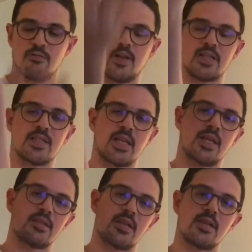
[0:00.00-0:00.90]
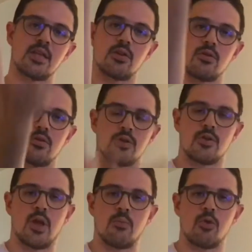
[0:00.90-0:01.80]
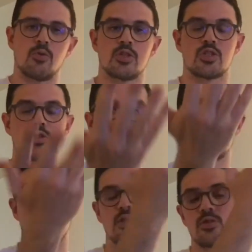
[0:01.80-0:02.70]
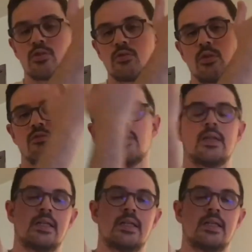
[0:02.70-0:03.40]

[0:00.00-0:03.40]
flexing and extending your elbow, which you tend to do with